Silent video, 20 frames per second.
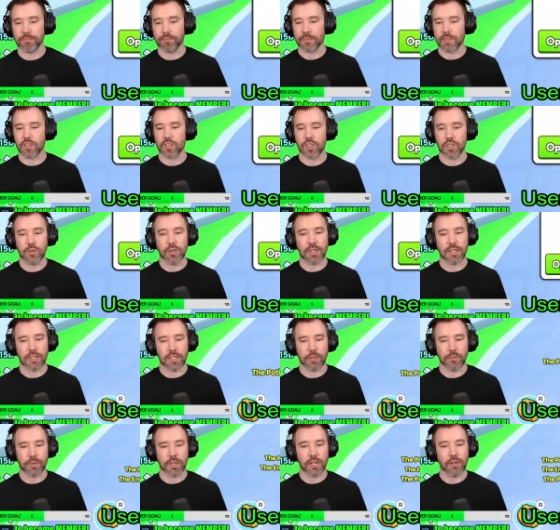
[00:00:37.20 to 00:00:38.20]
Let's do it.
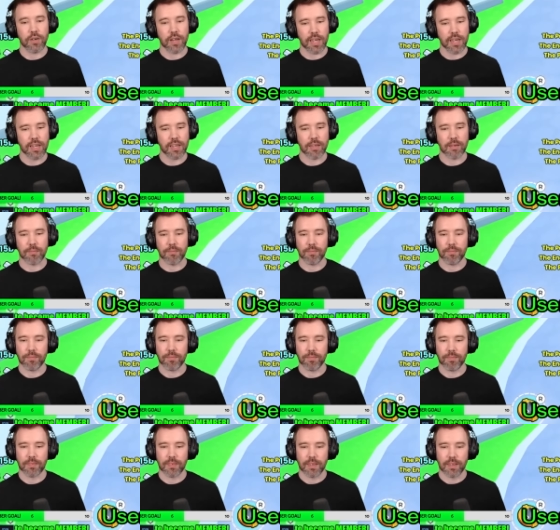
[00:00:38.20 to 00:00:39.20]
Here we go. Eight.
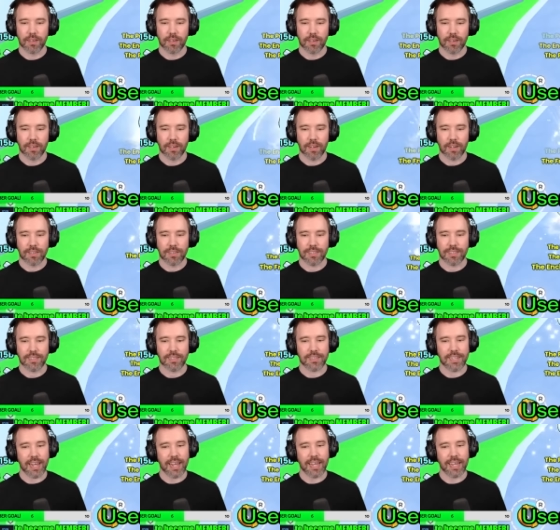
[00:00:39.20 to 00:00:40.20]

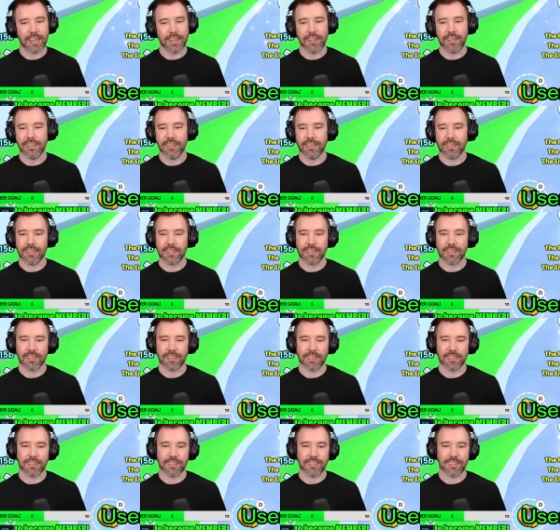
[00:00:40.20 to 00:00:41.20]
Sad.
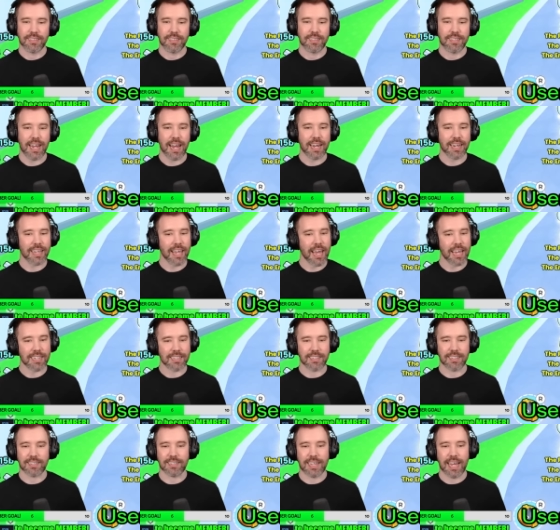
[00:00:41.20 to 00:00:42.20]
Sad
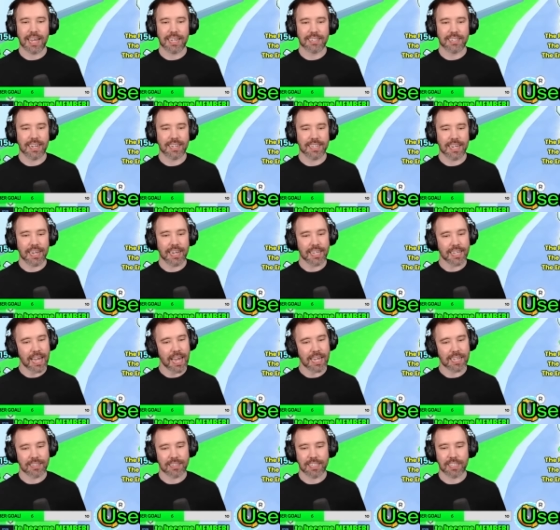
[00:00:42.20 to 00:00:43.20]
cats. Sad Titanic
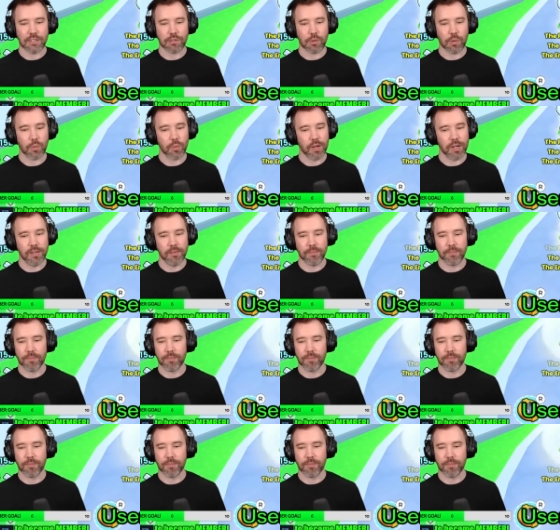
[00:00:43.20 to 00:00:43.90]
cats. That's what we want.